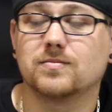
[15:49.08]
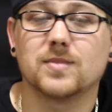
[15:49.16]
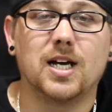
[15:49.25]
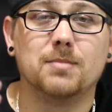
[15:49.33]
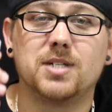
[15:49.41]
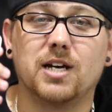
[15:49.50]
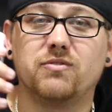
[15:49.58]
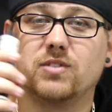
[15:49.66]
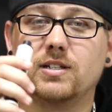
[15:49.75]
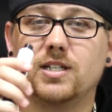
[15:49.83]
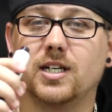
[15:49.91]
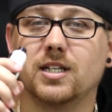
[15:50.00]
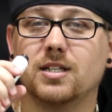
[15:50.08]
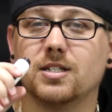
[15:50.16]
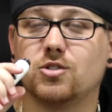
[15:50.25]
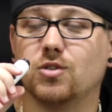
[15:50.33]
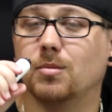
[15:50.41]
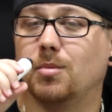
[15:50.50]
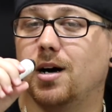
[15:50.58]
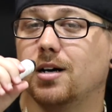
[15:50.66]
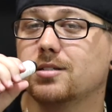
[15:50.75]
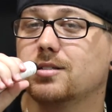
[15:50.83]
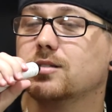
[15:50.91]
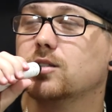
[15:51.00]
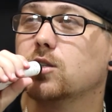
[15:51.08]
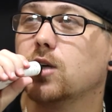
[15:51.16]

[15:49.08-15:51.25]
I'm definitely digging this drip box.